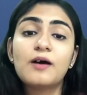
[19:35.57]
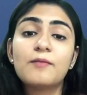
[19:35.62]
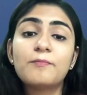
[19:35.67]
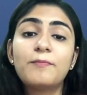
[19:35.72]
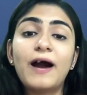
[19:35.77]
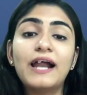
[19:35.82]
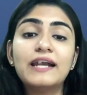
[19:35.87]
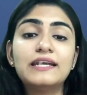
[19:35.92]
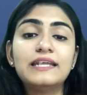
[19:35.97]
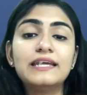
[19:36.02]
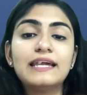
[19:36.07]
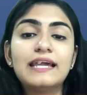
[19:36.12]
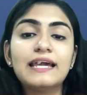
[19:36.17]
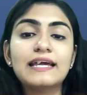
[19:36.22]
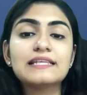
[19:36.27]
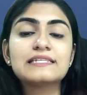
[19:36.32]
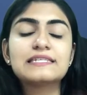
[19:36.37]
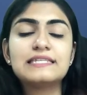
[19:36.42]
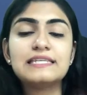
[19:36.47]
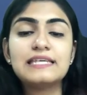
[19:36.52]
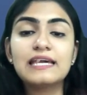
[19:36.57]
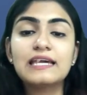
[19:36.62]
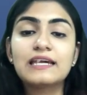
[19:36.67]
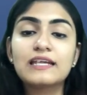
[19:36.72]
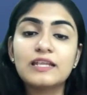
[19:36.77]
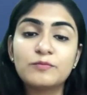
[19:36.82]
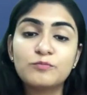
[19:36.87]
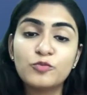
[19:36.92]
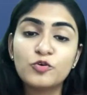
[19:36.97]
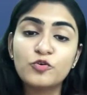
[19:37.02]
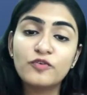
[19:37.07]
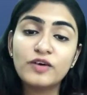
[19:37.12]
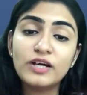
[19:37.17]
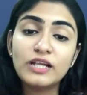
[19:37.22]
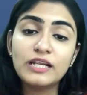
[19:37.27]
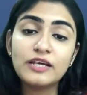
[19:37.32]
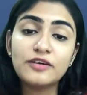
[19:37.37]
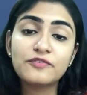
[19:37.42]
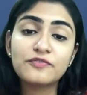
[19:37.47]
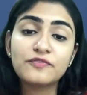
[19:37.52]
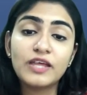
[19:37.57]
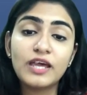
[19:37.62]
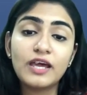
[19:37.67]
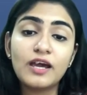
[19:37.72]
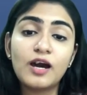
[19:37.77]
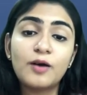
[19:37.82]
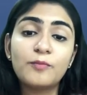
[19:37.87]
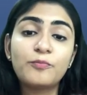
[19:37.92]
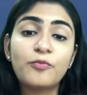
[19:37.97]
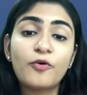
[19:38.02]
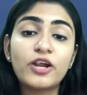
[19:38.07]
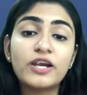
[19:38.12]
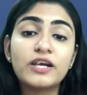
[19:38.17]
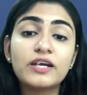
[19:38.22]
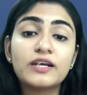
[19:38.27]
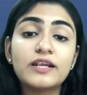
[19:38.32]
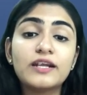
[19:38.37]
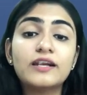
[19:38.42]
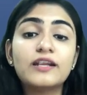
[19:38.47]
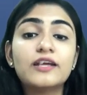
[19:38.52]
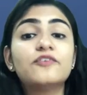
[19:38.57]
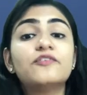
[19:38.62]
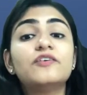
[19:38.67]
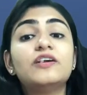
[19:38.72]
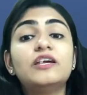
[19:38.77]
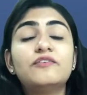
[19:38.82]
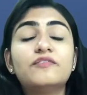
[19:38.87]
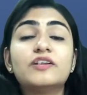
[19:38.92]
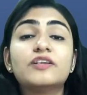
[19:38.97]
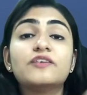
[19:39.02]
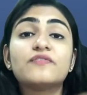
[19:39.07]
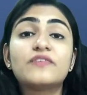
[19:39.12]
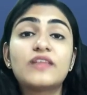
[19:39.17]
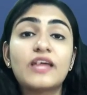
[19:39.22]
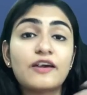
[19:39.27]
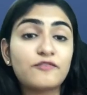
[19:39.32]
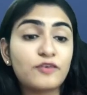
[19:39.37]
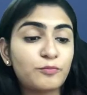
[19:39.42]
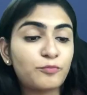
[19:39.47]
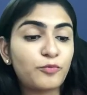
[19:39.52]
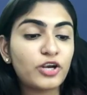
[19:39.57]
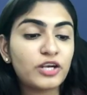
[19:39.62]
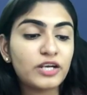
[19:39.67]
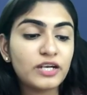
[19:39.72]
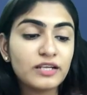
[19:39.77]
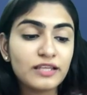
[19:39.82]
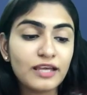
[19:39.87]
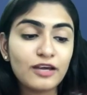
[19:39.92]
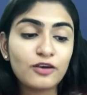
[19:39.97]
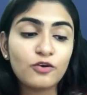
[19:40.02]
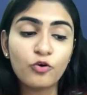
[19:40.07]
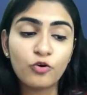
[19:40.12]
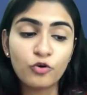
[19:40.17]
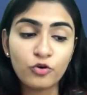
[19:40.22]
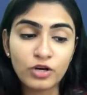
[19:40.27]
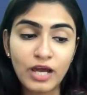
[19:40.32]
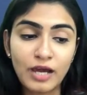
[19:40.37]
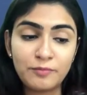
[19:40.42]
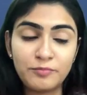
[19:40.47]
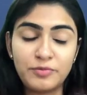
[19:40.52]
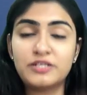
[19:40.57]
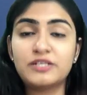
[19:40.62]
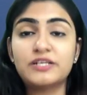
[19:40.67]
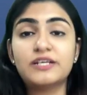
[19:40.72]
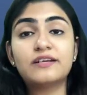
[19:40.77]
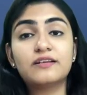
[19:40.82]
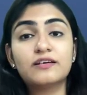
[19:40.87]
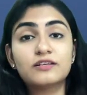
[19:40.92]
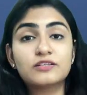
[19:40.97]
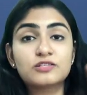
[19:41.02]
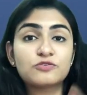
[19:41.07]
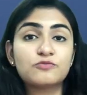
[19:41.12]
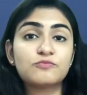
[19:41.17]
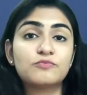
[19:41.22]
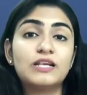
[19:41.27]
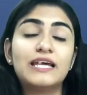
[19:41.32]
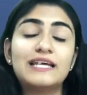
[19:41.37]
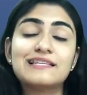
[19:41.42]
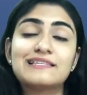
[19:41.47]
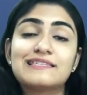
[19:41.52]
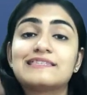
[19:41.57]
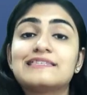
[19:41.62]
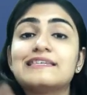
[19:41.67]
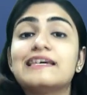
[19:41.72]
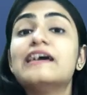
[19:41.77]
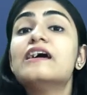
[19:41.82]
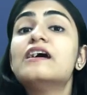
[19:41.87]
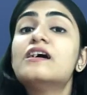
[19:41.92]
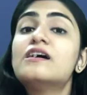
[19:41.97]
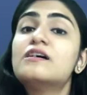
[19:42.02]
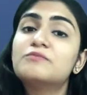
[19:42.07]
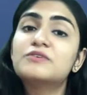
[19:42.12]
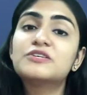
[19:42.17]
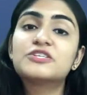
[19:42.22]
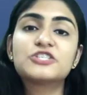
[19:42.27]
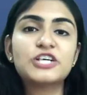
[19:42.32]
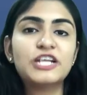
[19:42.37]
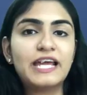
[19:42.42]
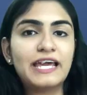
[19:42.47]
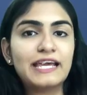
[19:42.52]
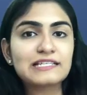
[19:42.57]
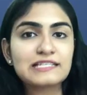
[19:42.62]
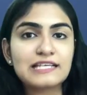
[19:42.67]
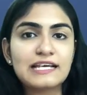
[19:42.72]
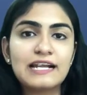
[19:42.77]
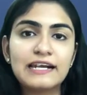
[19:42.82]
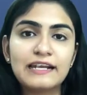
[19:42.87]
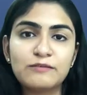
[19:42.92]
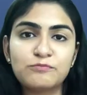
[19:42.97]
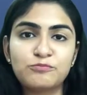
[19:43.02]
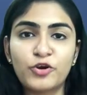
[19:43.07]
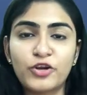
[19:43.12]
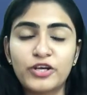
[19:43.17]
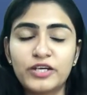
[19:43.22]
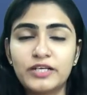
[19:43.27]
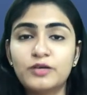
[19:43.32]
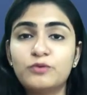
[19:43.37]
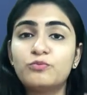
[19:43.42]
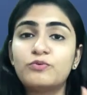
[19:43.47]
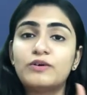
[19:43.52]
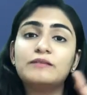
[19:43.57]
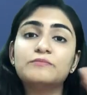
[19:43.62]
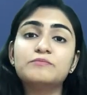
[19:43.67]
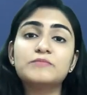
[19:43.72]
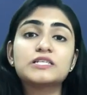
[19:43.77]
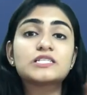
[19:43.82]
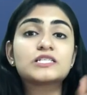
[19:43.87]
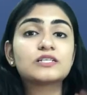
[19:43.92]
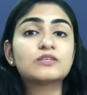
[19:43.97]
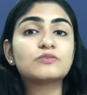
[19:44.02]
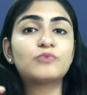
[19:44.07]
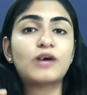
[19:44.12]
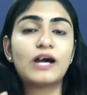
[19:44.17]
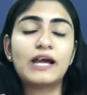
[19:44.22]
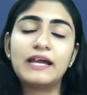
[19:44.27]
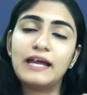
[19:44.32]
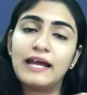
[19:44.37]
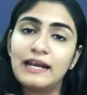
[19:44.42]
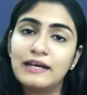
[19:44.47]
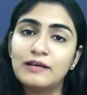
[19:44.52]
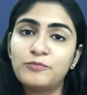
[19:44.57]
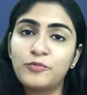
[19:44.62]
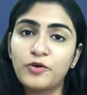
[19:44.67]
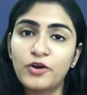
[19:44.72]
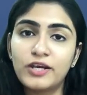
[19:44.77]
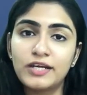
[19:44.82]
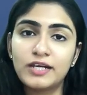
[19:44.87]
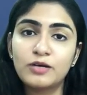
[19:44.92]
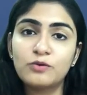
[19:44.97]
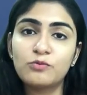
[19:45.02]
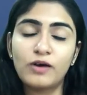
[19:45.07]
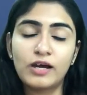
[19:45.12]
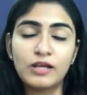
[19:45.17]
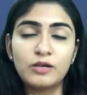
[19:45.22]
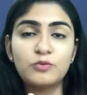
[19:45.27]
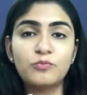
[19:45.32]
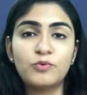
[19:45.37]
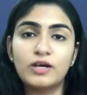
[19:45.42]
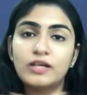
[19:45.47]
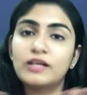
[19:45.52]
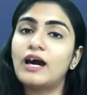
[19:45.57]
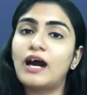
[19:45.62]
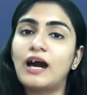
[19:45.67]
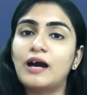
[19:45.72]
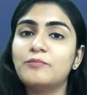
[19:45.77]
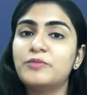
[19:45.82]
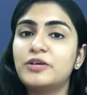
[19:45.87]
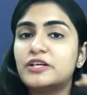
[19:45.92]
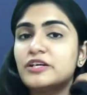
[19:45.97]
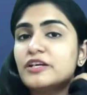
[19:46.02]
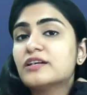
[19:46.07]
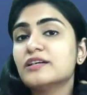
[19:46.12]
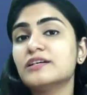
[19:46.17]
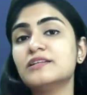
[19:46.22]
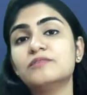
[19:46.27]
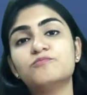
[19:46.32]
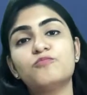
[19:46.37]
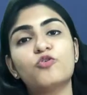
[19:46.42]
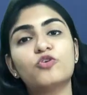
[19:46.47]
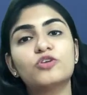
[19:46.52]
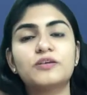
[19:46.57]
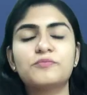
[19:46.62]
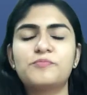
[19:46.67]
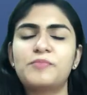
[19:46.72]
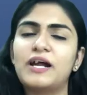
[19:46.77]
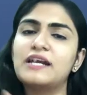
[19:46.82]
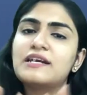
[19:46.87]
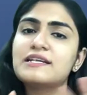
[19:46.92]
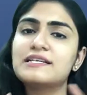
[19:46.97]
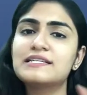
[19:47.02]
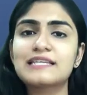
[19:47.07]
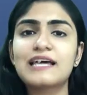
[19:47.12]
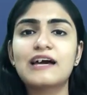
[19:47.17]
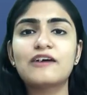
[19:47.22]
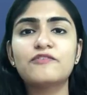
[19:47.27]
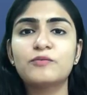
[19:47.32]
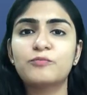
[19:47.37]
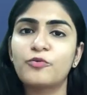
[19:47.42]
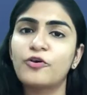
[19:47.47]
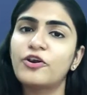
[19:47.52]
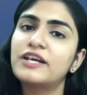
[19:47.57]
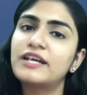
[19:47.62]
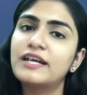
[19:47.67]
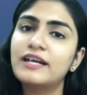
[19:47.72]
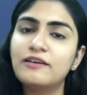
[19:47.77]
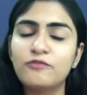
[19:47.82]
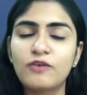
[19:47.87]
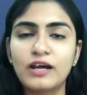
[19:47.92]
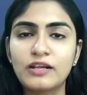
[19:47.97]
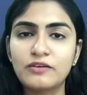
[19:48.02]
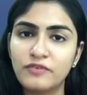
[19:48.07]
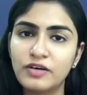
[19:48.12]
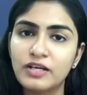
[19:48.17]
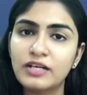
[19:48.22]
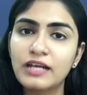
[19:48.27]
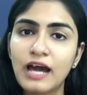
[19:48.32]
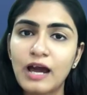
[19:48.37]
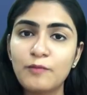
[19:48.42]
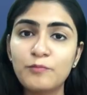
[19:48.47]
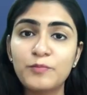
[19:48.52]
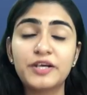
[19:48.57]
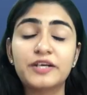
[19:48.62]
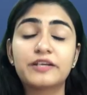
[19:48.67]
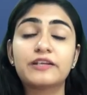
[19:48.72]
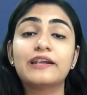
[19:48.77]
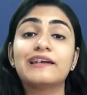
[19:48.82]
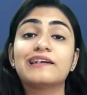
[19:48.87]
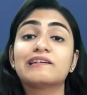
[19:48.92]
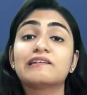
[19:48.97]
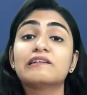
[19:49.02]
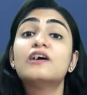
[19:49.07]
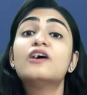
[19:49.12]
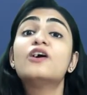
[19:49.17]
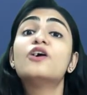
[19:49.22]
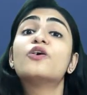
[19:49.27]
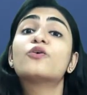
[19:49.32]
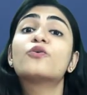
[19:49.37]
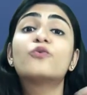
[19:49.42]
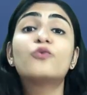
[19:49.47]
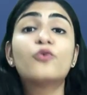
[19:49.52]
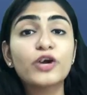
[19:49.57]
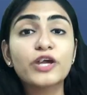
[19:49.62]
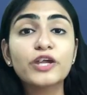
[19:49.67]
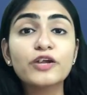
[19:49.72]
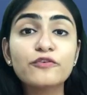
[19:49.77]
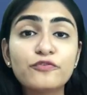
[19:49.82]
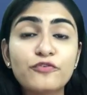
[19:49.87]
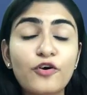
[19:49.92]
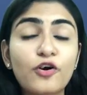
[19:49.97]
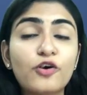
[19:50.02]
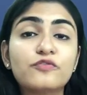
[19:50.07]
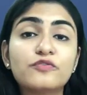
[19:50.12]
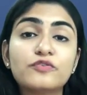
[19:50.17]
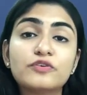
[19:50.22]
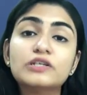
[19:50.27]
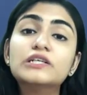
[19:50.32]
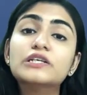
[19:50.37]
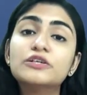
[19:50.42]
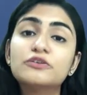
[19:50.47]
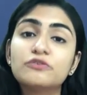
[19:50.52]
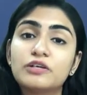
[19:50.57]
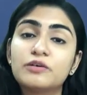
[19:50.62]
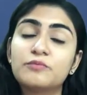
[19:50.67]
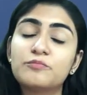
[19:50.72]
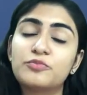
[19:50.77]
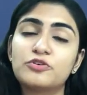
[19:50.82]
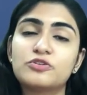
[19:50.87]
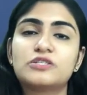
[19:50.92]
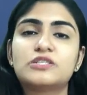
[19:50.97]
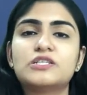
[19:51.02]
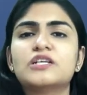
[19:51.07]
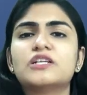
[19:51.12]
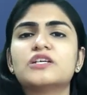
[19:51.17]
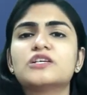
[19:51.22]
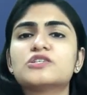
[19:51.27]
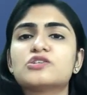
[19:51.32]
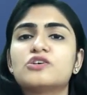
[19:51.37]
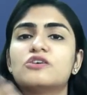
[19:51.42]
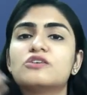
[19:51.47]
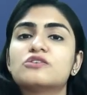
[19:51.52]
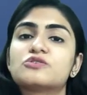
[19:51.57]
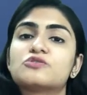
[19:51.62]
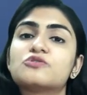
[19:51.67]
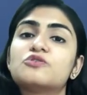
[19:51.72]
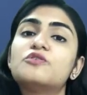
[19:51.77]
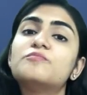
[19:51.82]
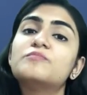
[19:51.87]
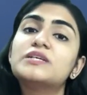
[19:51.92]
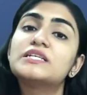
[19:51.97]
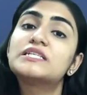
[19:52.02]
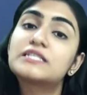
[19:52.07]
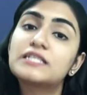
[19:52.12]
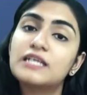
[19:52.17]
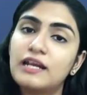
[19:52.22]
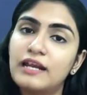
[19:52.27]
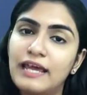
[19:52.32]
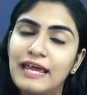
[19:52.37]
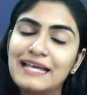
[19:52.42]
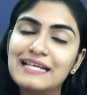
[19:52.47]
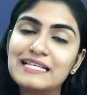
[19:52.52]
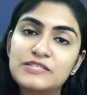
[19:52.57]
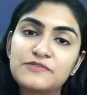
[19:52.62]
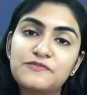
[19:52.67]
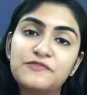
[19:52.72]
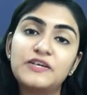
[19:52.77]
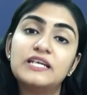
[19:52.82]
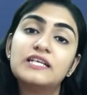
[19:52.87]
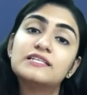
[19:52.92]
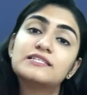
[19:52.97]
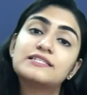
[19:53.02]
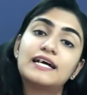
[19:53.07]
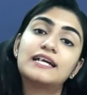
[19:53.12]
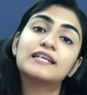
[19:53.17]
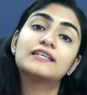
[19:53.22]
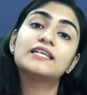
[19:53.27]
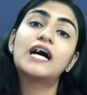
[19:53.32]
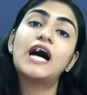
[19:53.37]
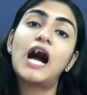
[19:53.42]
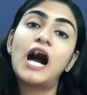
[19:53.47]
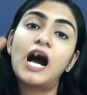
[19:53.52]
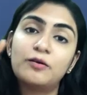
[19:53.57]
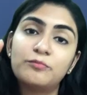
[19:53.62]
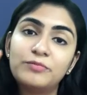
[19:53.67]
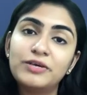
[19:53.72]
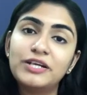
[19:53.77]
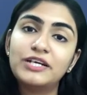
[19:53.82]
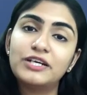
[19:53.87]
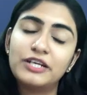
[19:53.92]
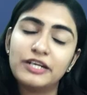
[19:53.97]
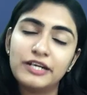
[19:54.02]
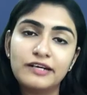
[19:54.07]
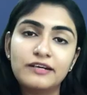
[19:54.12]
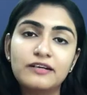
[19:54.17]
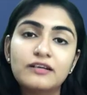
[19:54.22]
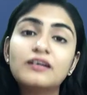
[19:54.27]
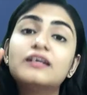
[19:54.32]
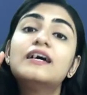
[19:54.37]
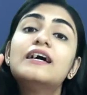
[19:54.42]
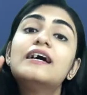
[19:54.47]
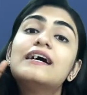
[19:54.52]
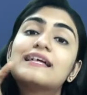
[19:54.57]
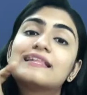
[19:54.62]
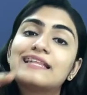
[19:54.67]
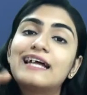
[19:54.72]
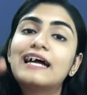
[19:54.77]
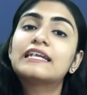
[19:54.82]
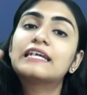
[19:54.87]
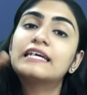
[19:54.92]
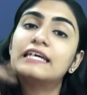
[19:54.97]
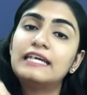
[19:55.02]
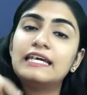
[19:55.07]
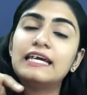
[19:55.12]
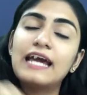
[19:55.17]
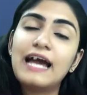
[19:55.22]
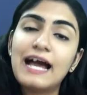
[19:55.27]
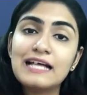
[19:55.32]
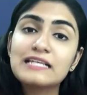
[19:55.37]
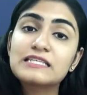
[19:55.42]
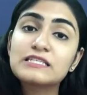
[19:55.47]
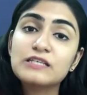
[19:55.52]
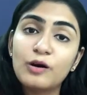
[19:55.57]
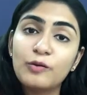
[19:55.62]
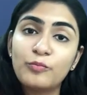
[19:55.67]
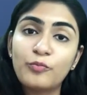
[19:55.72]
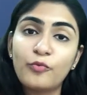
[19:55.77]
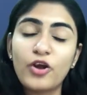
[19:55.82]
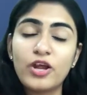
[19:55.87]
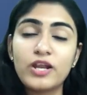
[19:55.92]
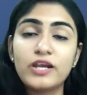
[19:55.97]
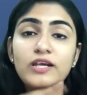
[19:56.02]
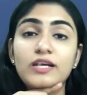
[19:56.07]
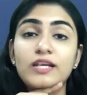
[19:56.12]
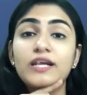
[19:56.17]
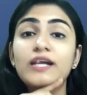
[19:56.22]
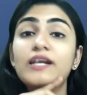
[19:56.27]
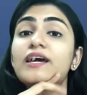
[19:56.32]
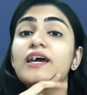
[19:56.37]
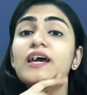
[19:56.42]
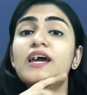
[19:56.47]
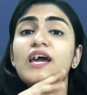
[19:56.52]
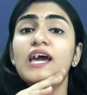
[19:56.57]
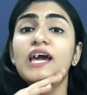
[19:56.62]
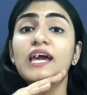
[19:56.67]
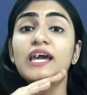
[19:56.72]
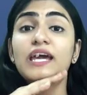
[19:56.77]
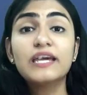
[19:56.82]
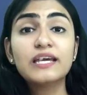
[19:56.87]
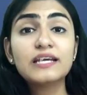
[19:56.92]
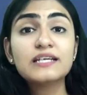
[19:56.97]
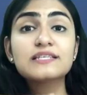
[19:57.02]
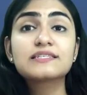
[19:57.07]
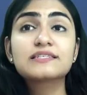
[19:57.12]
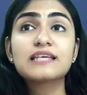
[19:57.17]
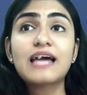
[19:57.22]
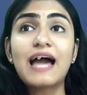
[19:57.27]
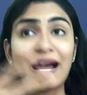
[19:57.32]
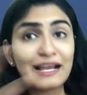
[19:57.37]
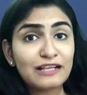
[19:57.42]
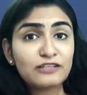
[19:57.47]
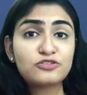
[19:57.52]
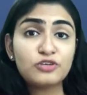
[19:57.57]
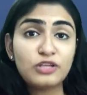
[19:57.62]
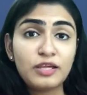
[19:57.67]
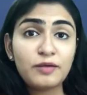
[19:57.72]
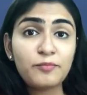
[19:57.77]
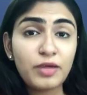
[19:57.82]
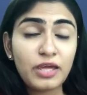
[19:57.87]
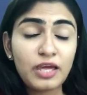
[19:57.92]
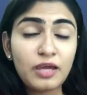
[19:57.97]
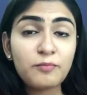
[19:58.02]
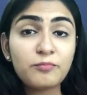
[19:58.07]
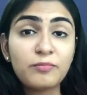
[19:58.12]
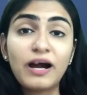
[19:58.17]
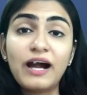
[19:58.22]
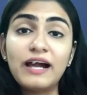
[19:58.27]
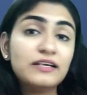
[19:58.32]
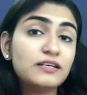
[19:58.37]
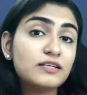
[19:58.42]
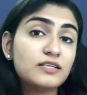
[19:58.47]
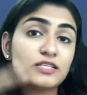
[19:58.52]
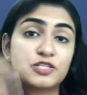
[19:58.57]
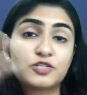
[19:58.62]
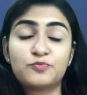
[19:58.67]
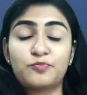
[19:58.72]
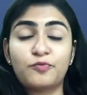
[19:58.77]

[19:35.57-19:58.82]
Party can seek removal if they appointed, even if they have appointed their own arbitrator. So let's say Mr. X had appointed one, Mr. Y had appointed one arbitrator. Both the parties have appointed one arbitrator. Going forward during proceedings or so, Mr. X feels that the arbitrator that he has appointed is actually being biased.